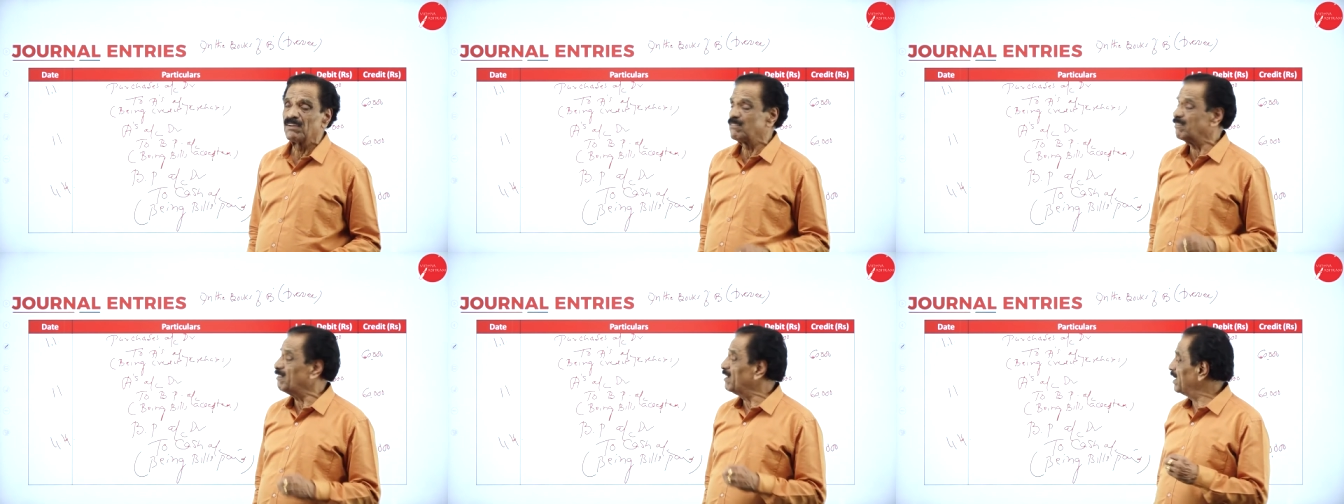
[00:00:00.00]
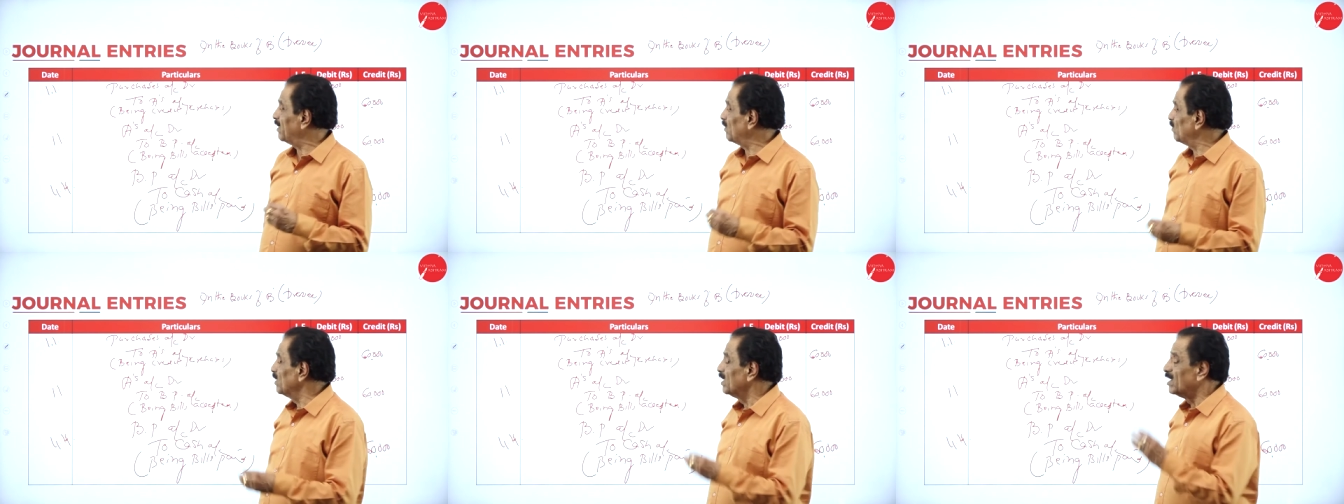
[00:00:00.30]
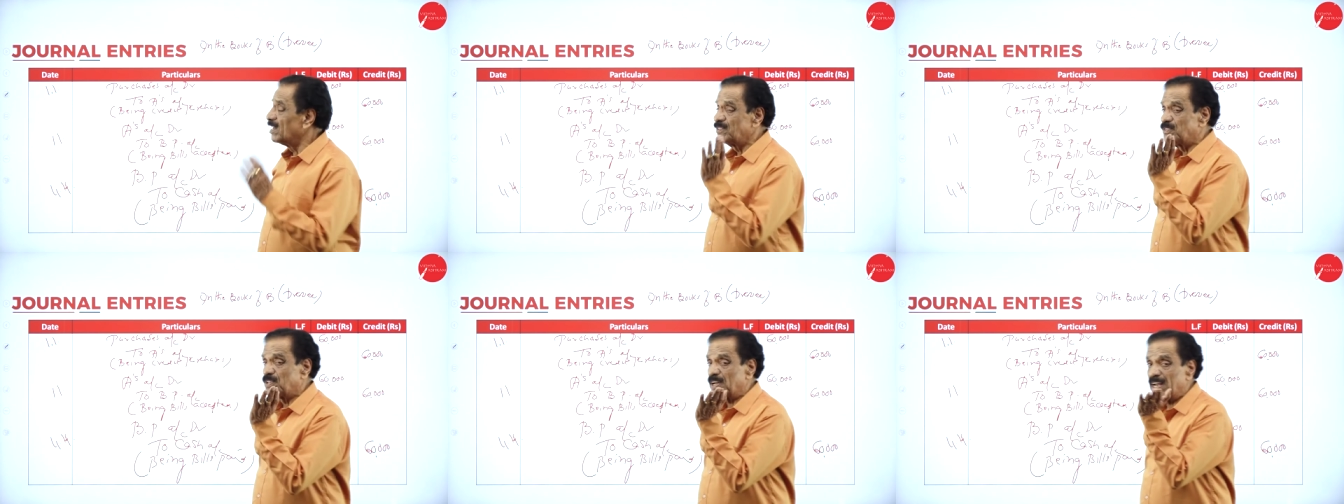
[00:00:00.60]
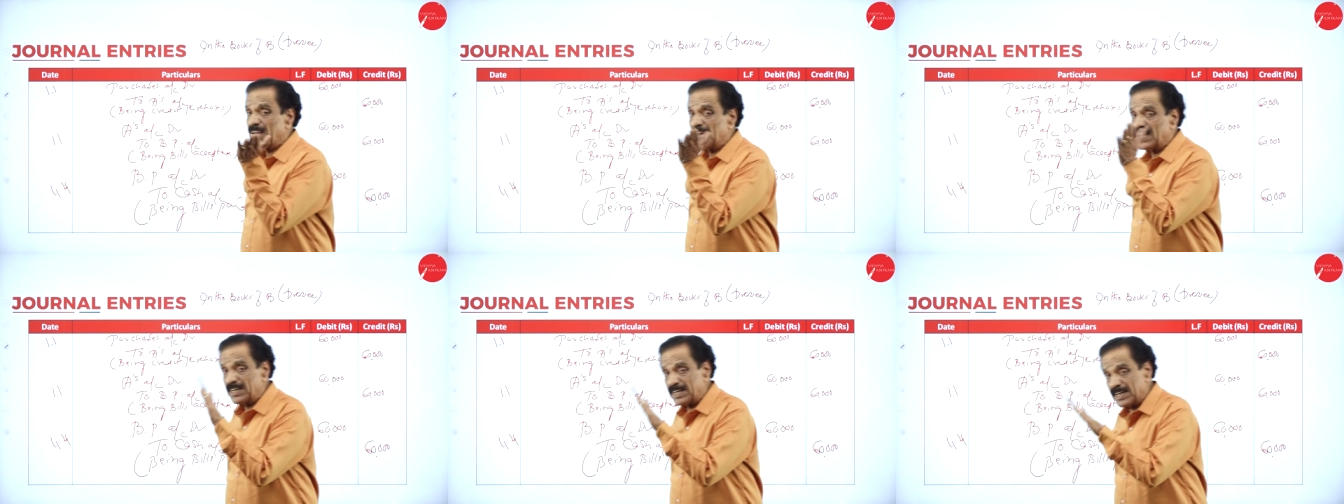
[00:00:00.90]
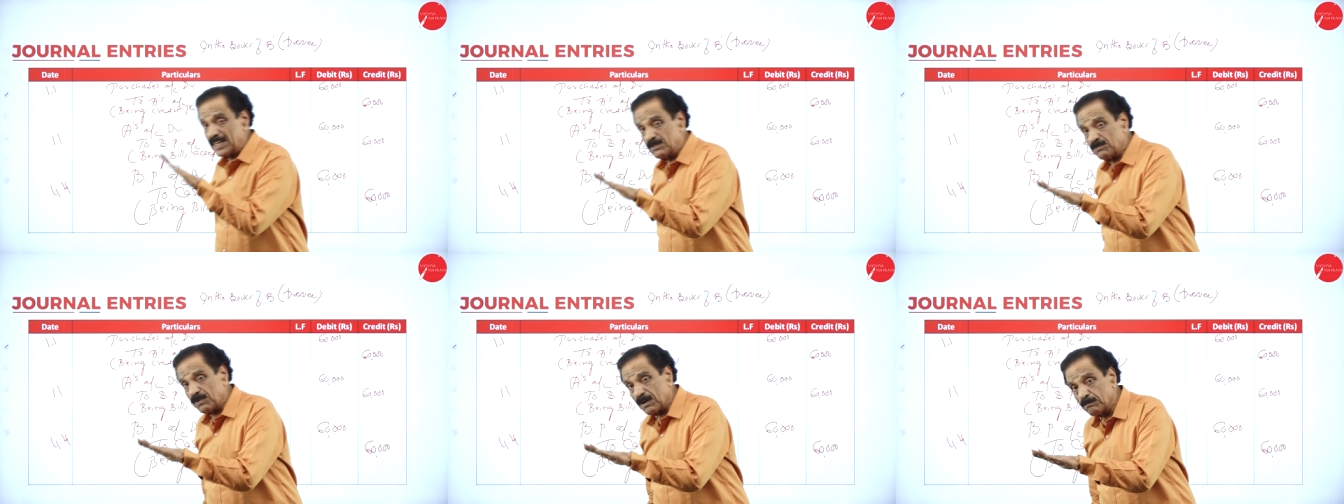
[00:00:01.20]
Very good. Three
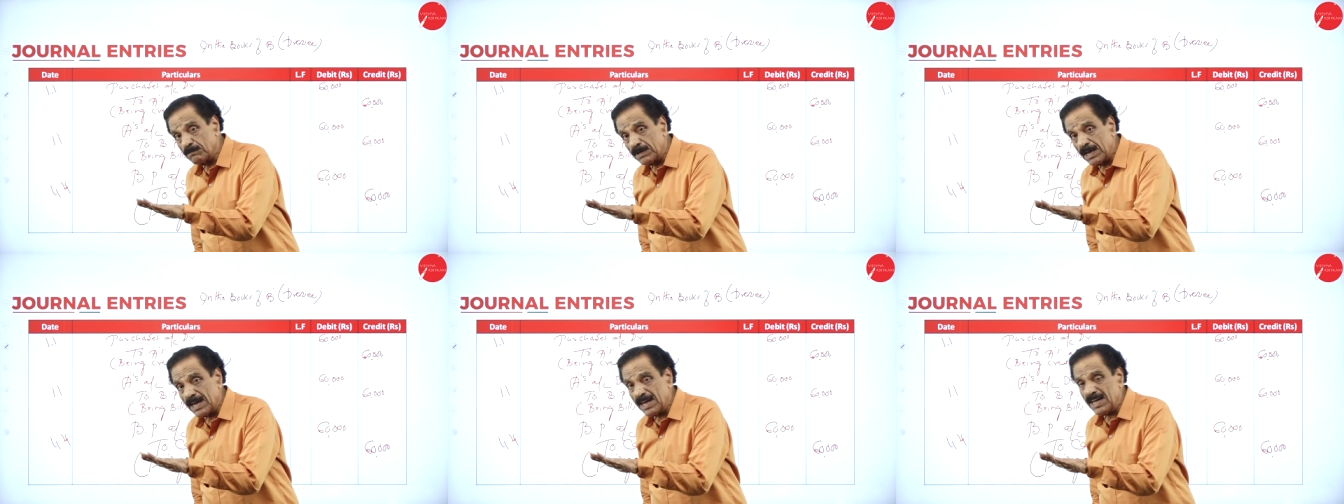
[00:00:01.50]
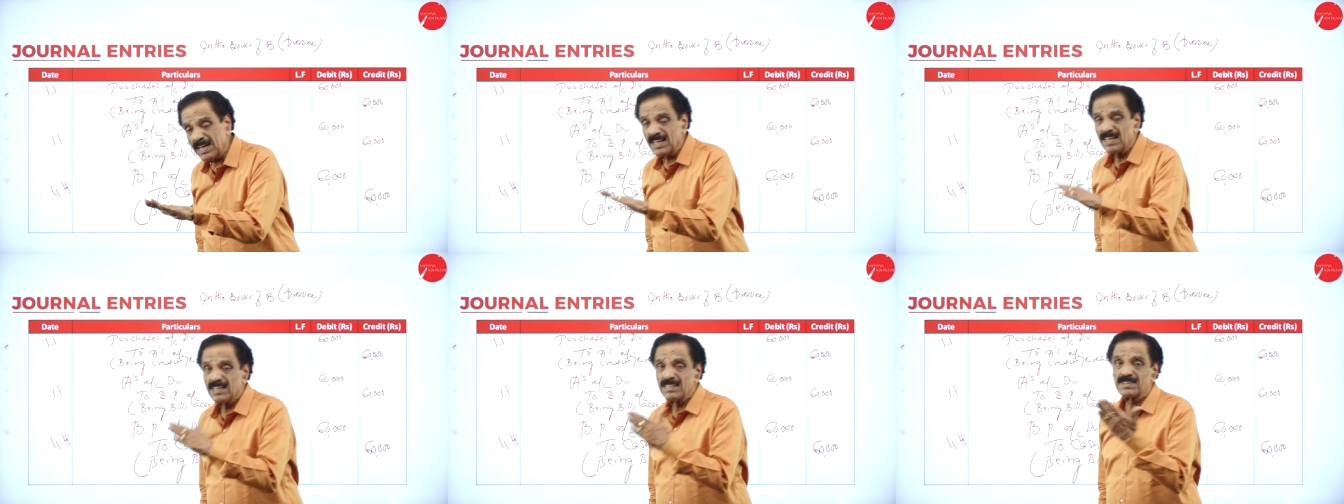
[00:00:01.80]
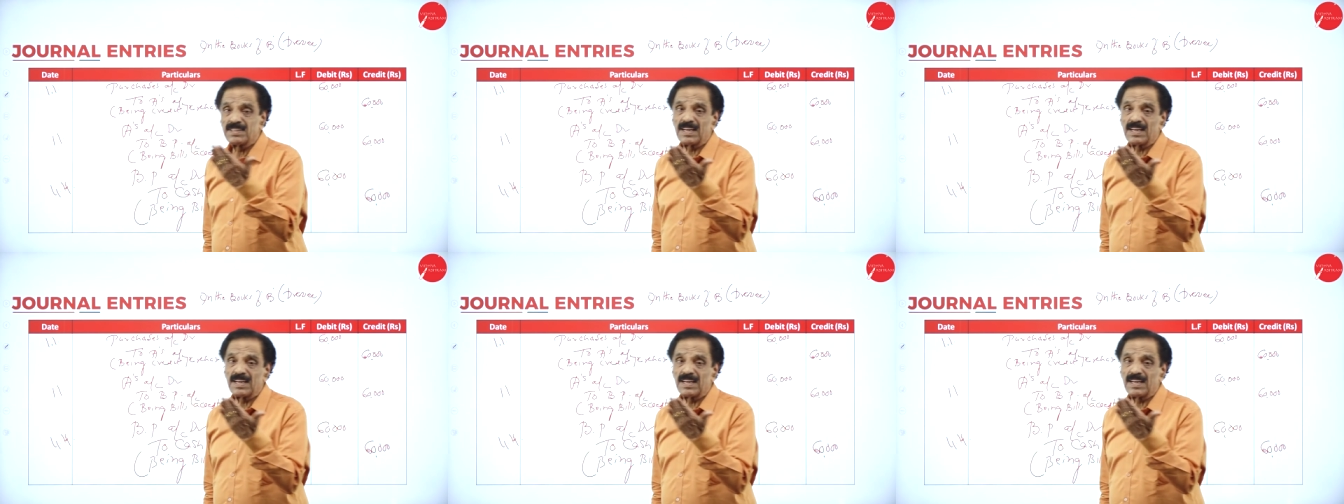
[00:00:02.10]
entries from A,